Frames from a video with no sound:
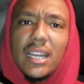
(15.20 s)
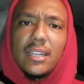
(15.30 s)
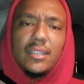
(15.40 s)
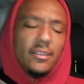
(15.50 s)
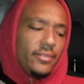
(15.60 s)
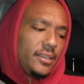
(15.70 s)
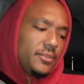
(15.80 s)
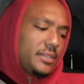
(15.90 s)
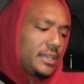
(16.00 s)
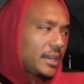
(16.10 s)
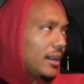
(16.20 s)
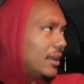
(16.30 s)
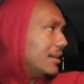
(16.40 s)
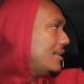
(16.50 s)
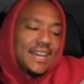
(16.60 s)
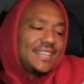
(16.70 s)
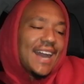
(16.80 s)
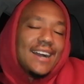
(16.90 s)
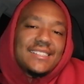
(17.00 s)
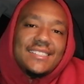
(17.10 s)
it's is TV, you dig? Uh, you
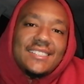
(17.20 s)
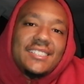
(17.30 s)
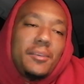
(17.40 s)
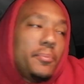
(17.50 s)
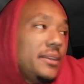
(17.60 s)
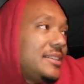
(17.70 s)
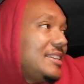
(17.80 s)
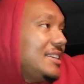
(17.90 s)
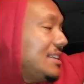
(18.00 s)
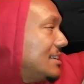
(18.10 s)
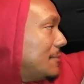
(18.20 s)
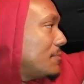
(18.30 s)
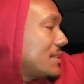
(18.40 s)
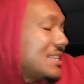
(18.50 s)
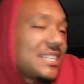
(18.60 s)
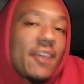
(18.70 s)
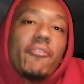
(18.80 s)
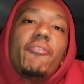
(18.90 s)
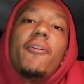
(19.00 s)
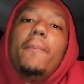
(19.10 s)
youngsters, CPT, no?
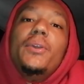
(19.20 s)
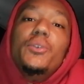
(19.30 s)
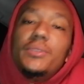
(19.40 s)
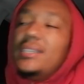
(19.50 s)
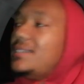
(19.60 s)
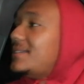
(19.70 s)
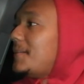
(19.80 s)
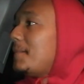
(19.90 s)
suffer for beauty.